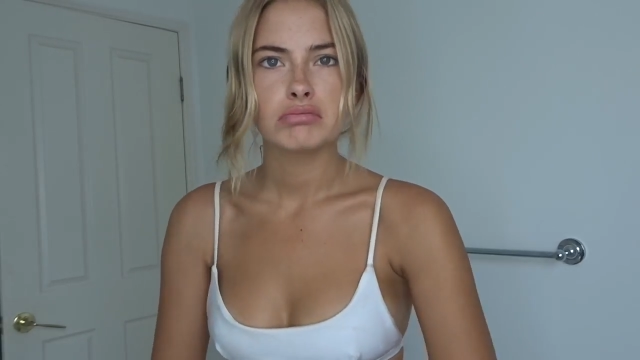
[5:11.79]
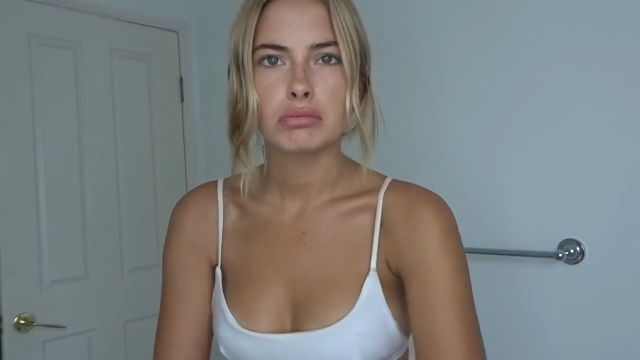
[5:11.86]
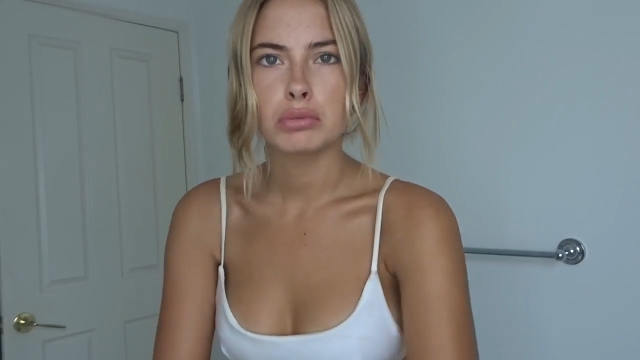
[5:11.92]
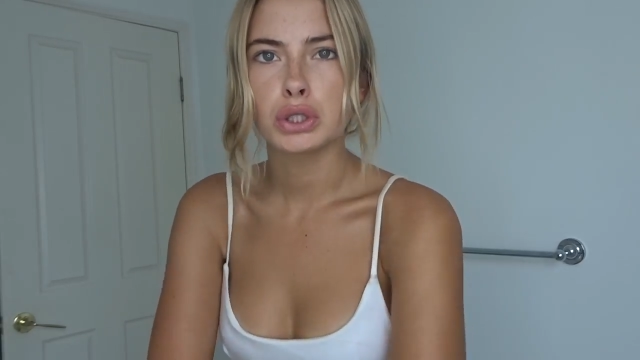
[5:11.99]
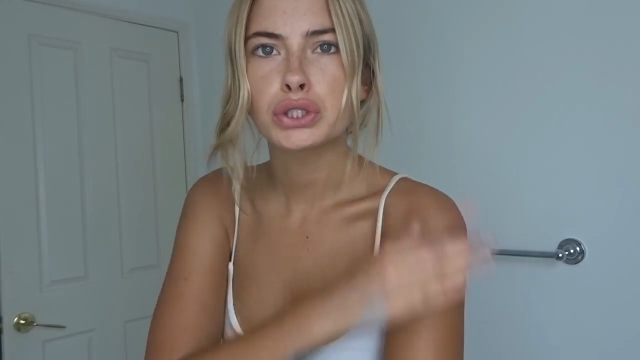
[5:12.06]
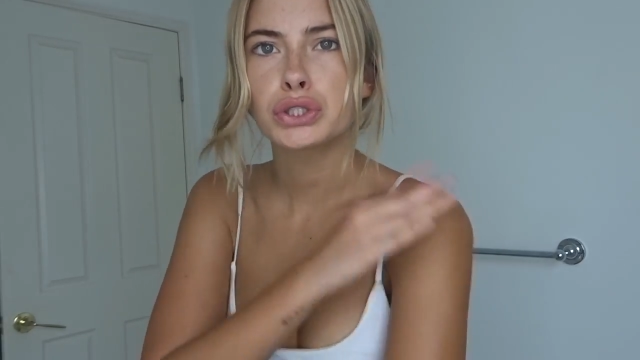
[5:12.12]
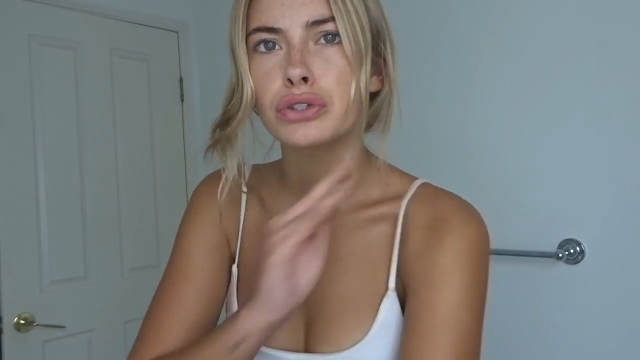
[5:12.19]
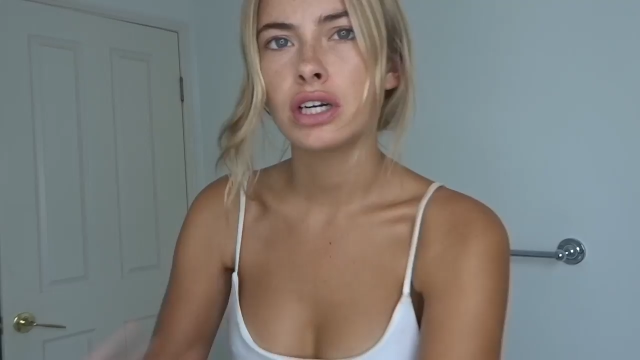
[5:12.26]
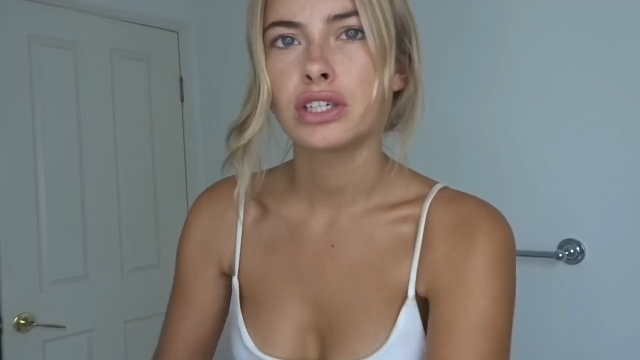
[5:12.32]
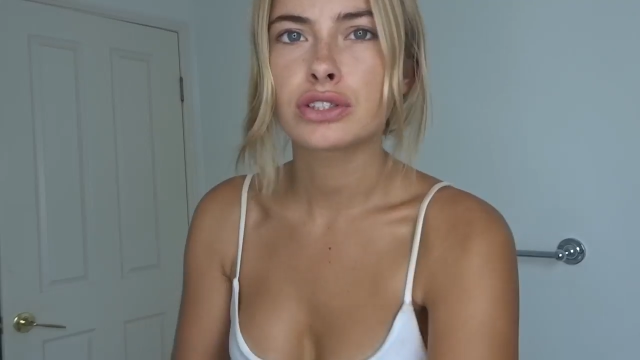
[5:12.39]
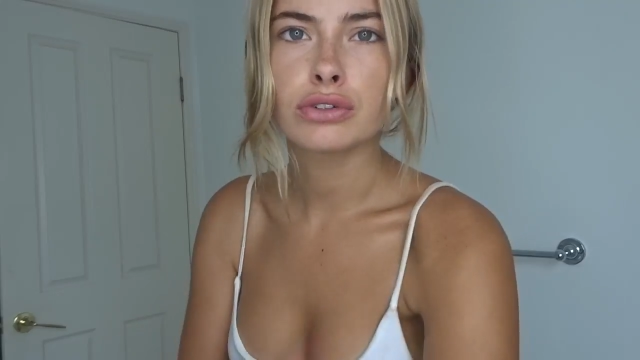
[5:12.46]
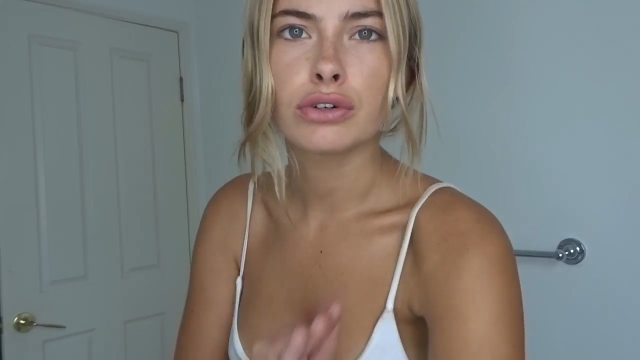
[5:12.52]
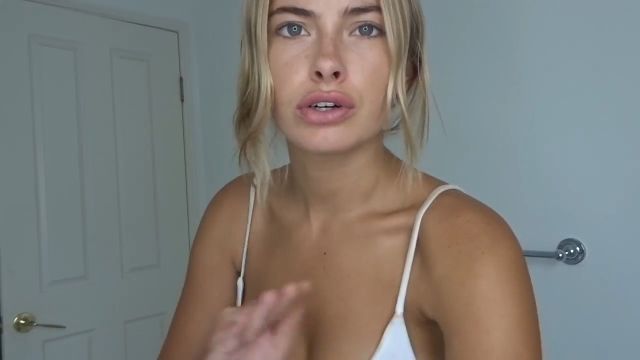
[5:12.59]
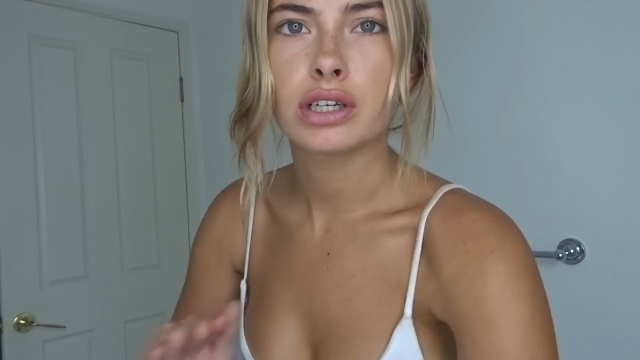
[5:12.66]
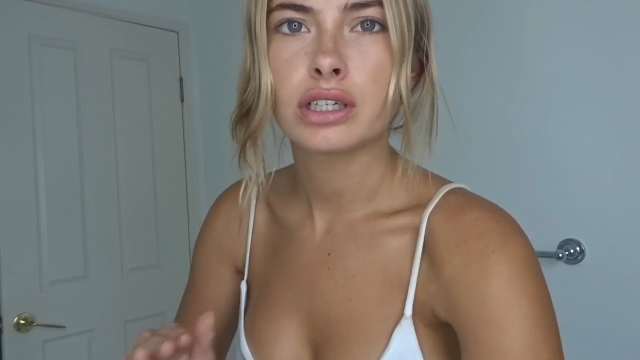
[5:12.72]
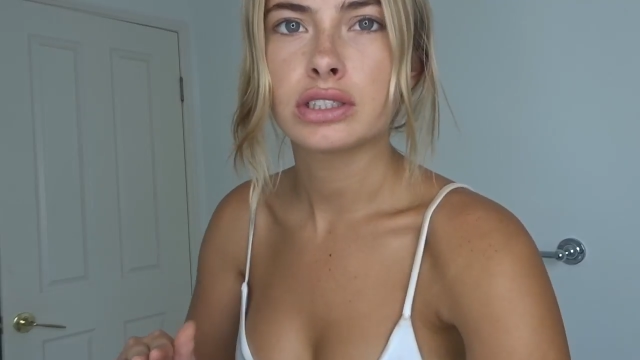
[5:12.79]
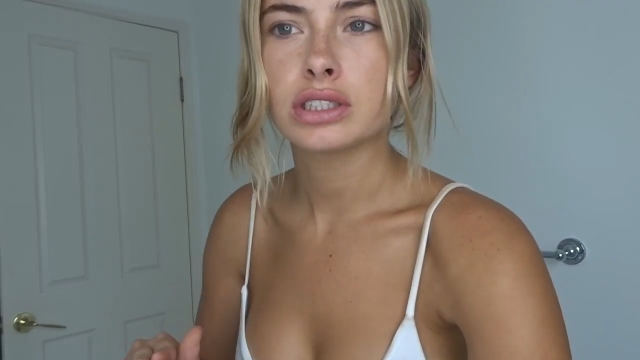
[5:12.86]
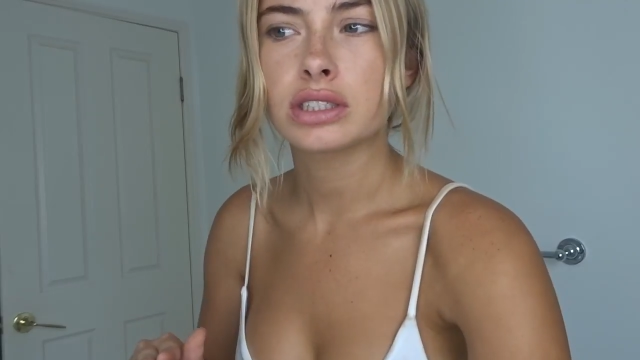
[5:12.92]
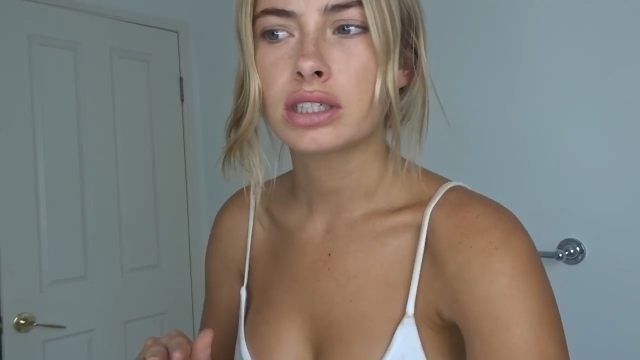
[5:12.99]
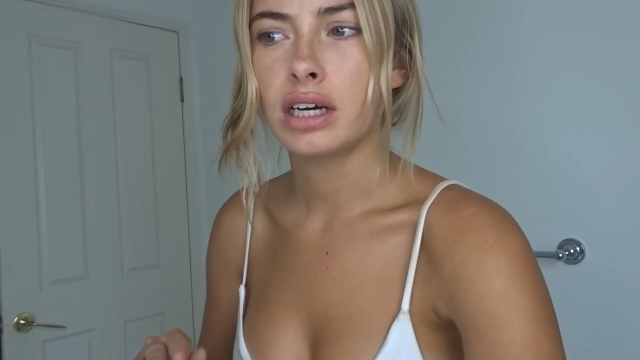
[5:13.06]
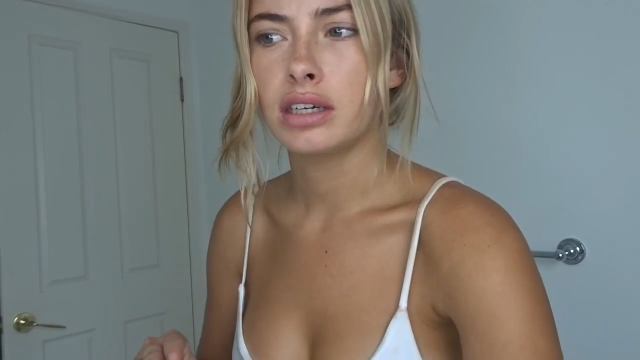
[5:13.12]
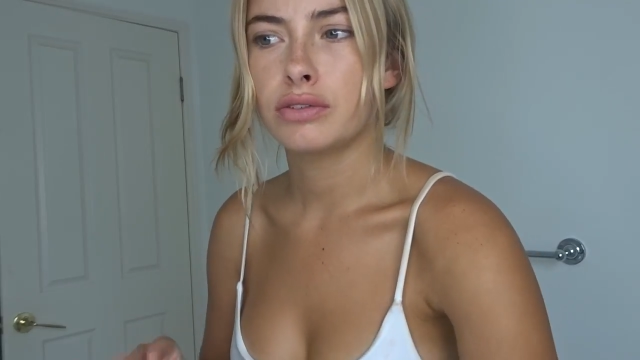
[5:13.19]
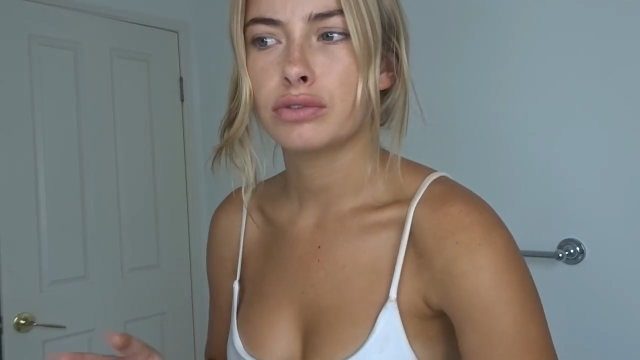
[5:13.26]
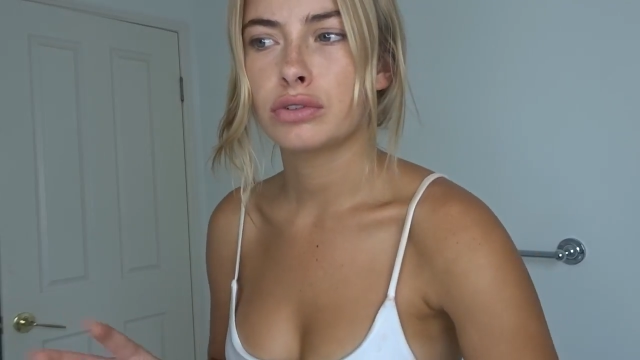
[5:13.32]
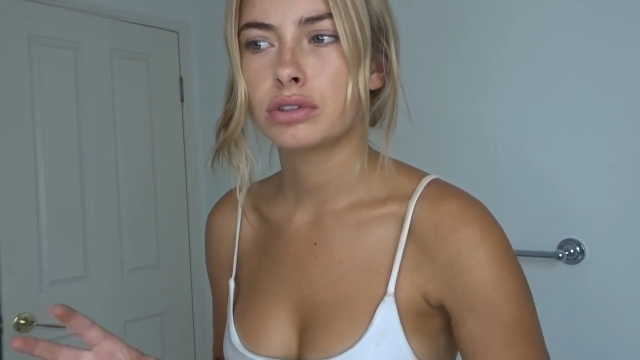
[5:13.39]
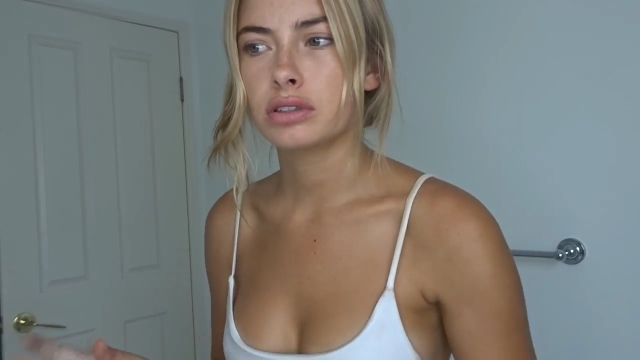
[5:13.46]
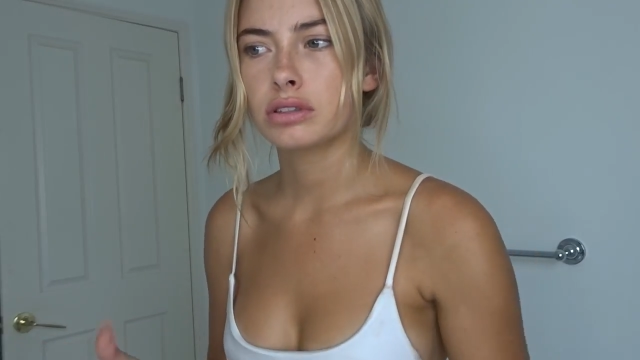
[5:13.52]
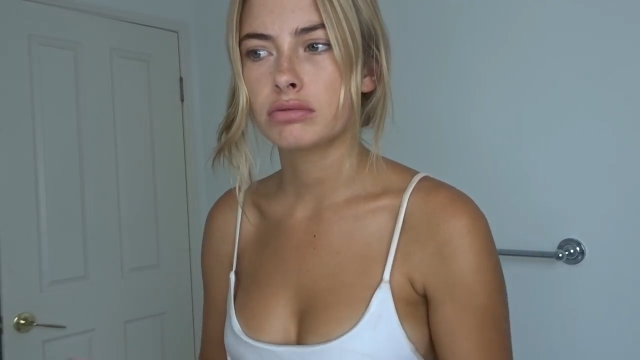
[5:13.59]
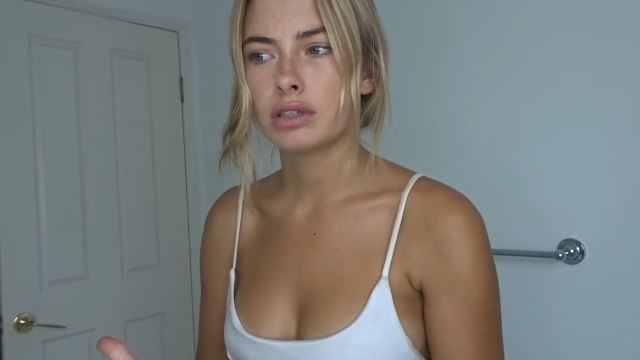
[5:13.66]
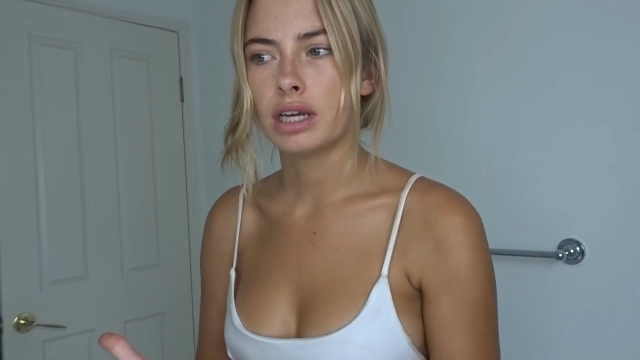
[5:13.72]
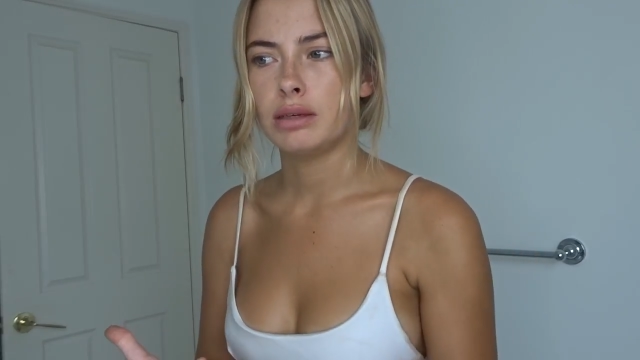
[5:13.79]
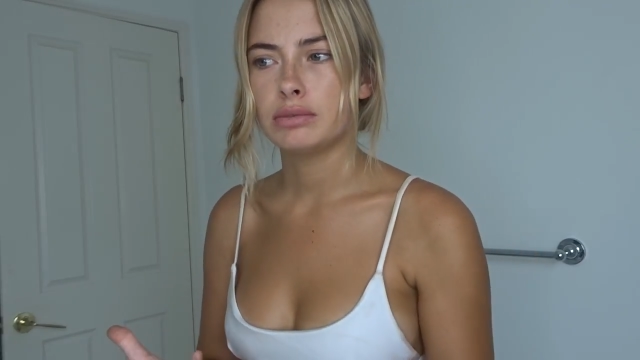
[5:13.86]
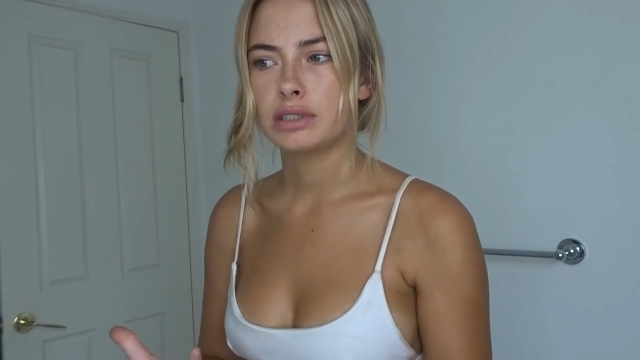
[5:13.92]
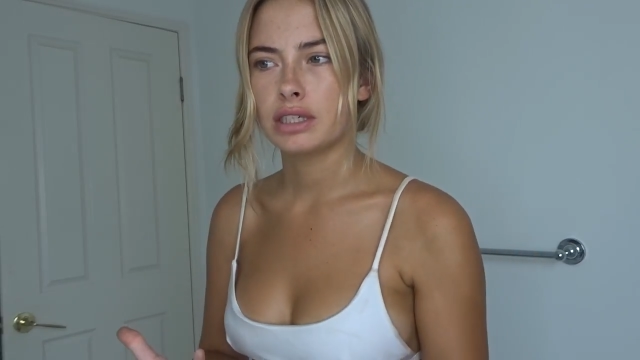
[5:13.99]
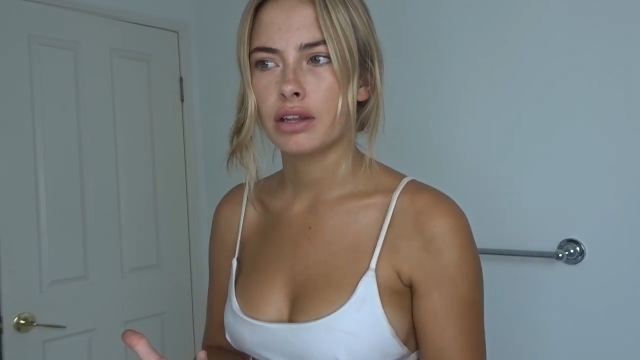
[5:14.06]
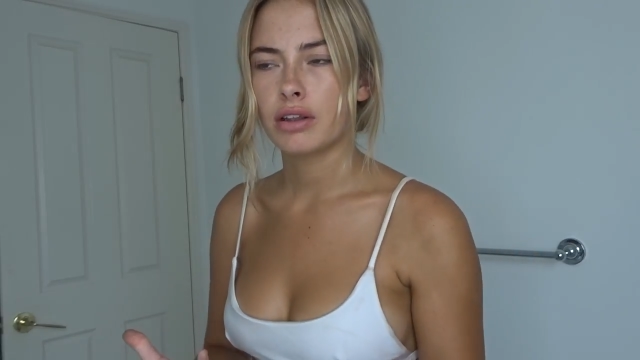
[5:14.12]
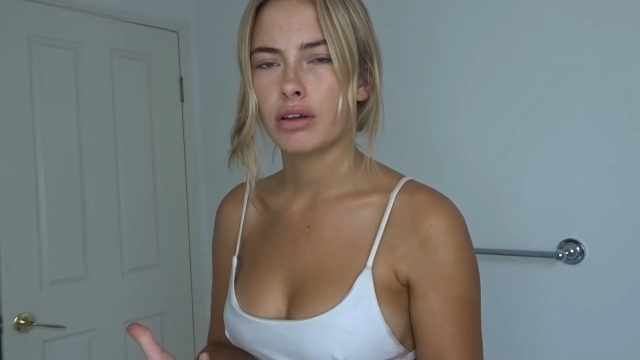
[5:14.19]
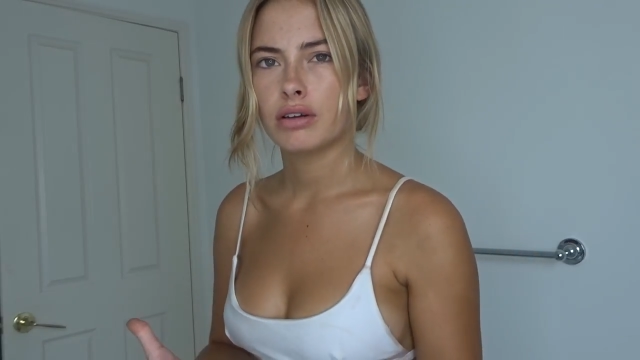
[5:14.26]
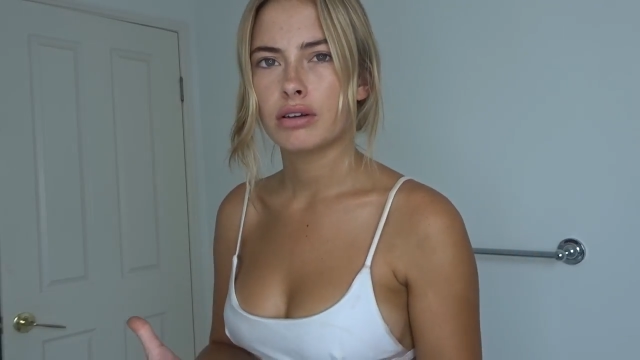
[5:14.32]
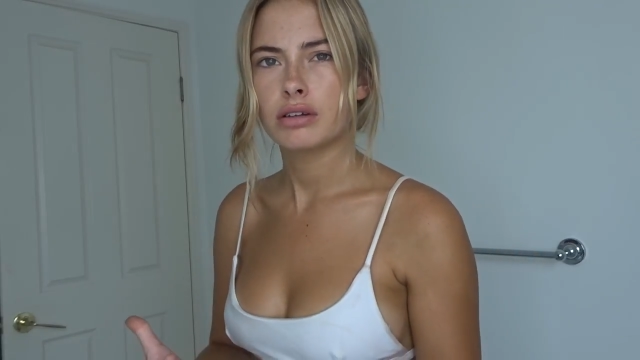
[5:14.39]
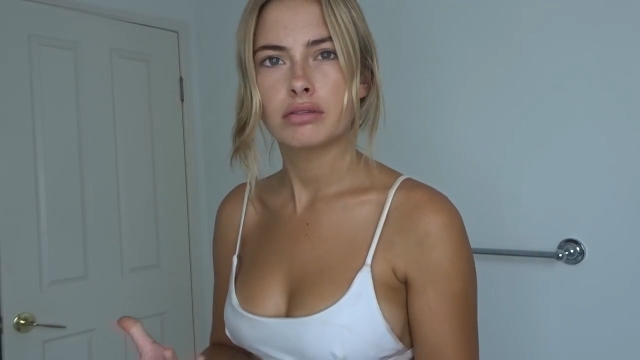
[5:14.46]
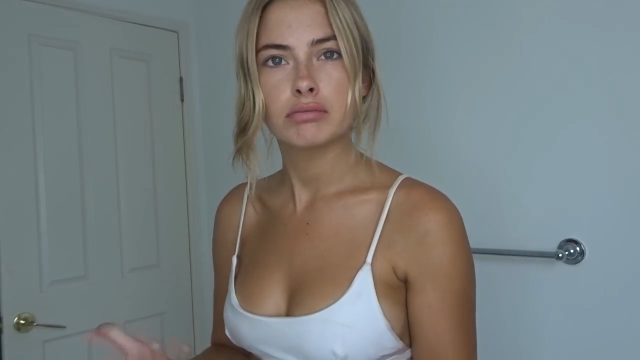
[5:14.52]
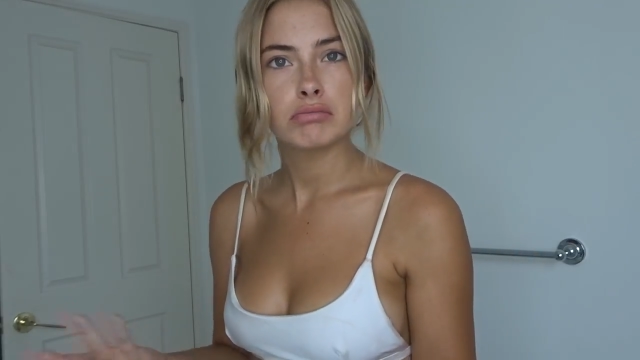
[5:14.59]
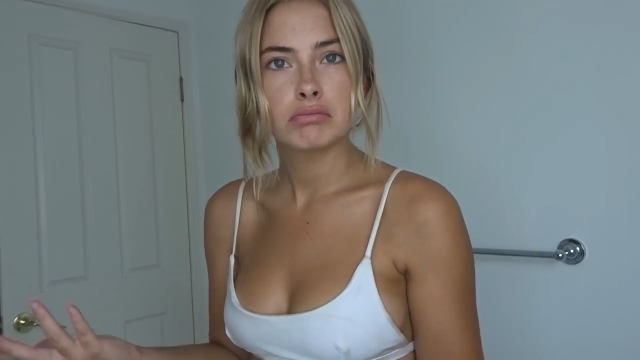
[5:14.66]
moisturizer on and it just kind of all just came together.